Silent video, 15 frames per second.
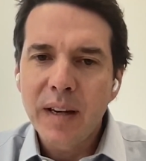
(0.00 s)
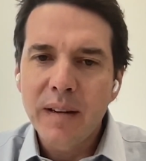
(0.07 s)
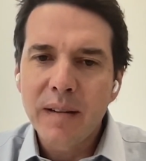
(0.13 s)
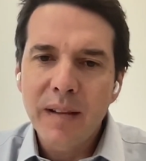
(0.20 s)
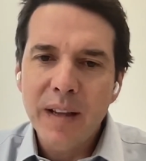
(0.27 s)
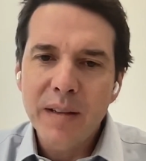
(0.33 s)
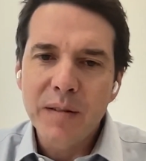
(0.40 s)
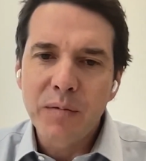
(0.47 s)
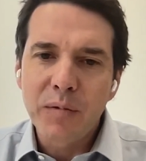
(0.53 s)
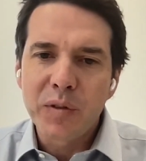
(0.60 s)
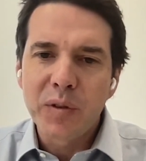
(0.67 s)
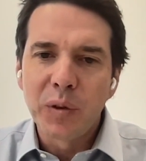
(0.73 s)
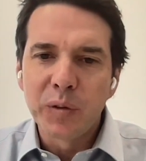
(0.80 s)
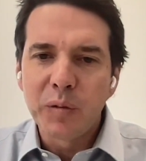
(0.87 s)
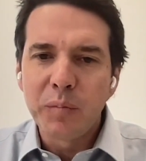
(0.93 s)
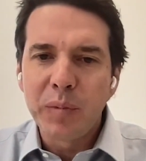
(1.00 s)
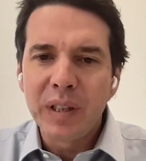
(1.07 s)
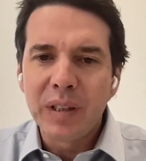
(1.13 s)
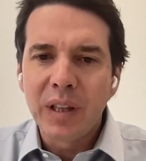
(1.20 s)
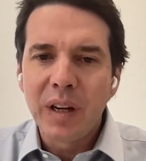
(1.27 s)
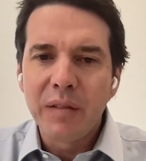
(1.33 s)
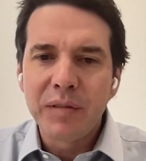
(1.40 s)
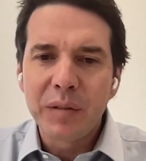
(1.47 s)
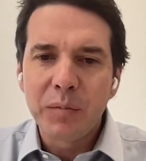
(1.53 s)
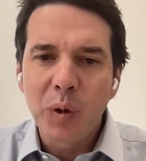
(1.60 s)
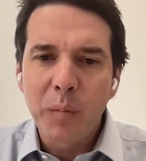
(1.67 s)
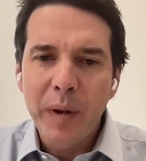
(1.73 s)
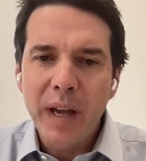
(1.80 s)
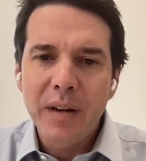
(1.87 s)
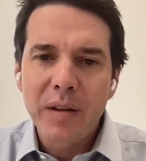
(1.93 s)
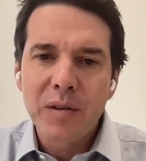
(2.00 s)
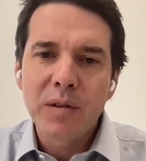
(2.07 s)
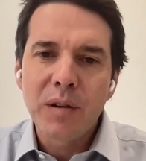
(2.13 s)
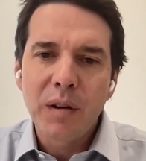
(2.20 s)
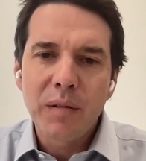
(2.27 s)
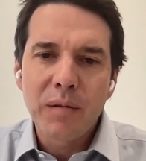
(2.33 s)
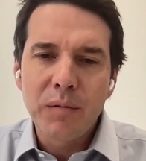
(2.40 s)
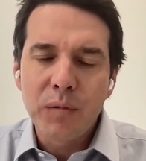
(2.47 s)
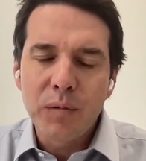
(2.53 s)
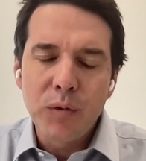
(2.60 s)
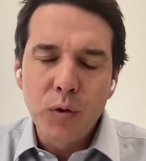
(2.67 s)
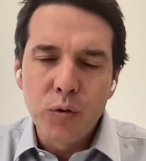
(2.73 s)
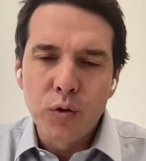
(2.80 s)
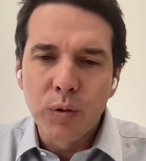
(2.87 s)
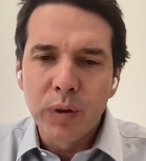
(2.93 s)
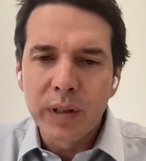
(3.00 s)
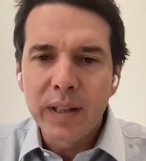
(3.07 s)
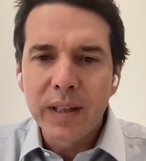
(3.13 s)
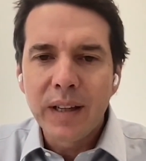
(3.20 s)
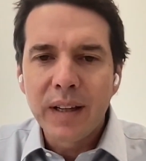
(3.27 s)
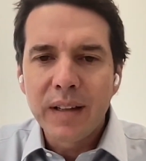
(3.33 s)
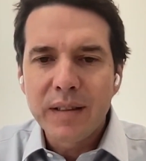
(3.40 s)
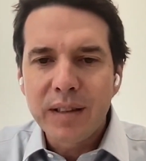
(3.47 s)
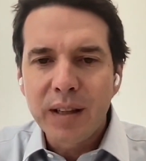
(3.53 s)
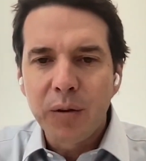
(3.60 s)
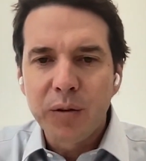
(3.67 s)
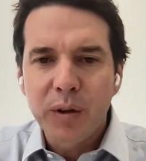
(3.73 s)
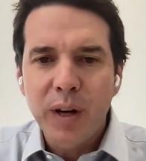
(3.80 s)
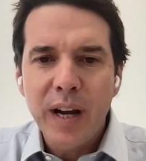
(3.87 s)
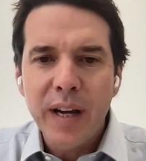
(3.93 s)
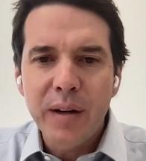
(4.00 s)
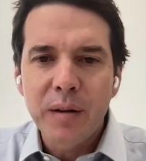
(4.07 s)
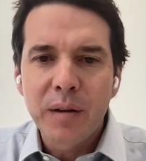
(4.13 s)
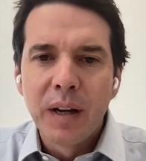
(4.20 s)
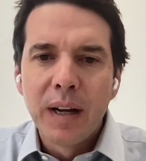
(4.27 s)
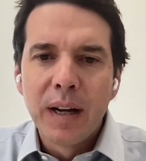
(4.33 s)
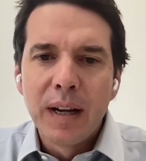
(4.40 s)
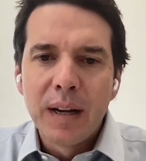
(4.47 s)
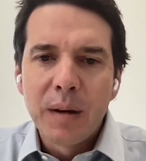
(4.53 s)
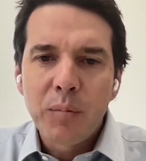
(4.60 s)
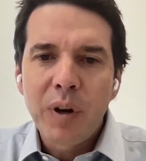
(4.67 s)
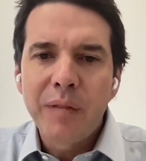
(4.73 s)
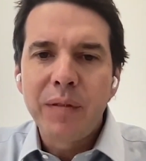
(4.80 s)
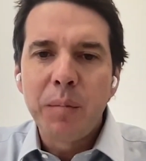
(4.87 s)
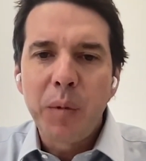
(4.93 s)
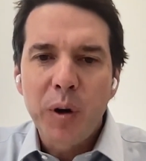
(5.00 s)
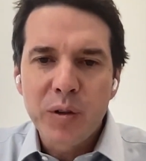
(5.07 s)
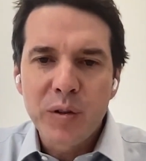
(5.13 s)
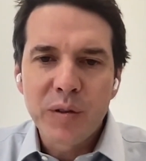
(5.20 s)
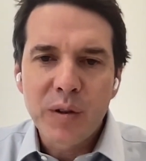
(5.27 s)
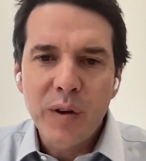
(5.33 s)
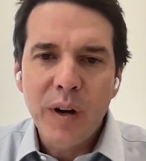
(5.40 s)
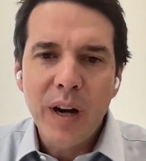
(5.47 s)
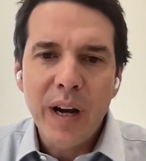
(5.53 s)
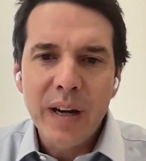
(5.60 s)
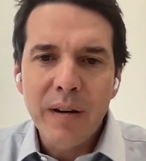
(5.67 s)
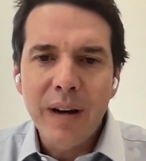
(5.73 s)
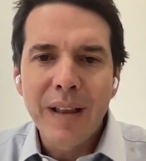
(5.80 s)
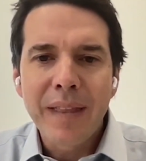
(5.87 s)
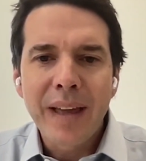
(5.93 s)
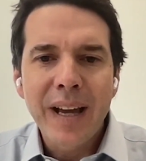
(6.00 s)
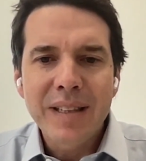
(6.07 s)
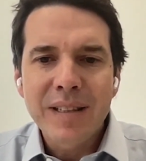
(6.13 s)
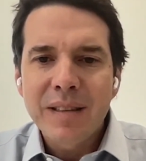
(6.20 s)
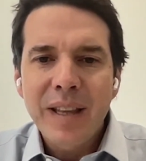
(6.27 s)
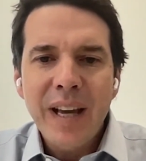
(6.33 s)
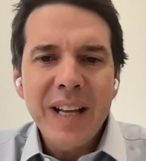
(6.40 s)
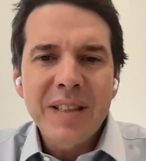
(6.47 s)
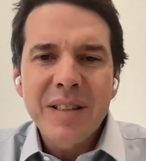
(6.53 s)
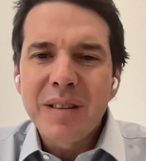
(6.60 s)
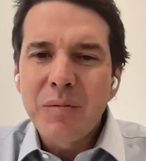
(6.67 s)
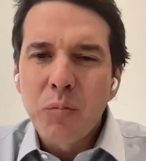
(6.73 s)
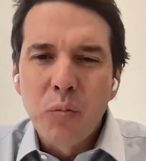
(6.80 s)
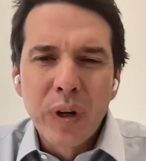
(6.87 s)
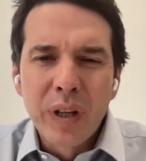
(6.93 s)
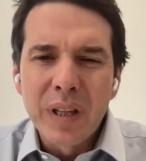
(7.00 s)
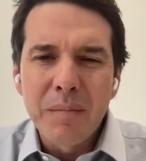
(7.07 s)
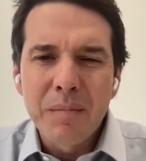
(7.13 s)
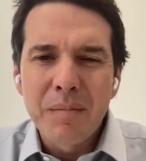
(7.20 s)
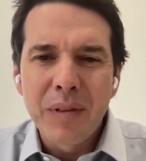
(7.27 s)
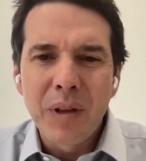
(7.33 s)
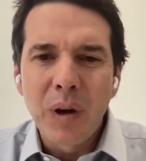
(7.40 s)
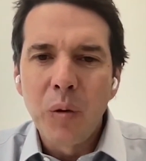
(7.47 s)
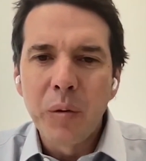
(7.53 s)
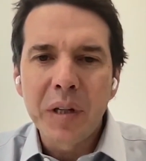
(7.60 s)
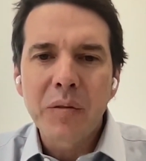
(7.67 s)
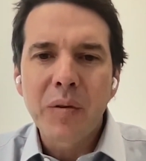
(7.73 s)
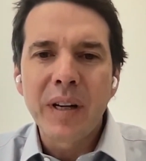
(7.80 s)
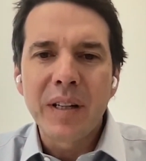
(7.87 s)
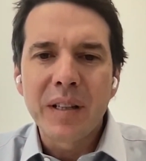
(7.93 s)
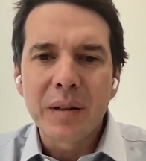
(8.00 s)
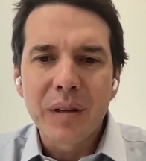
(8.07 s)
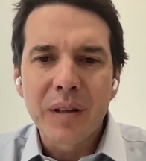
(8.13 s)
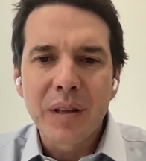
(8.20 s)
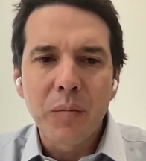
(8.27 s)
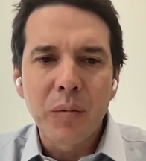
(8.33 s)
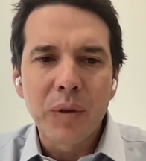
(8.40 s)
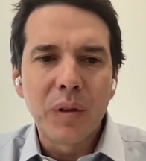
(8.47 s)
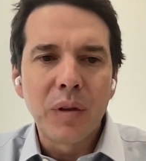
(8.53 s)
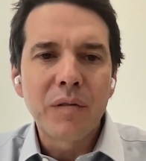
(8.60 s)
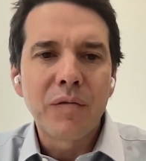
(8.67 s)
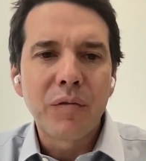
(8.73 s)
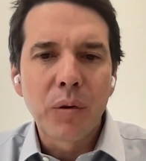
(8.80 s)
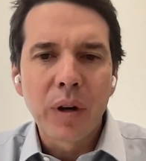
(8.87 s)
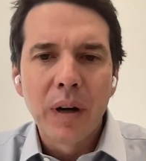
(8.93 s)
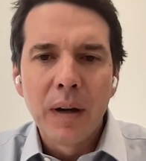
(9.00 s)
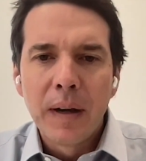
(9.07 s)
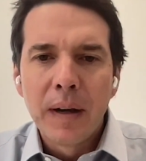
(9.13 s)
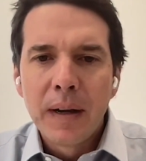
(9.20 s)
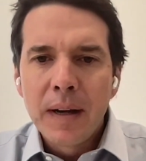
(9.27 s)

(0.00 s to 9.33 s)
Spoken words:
And as a result of being loved and well managed, usually sales are higher, profit margins are higher. And that's really the only criteria that we look for.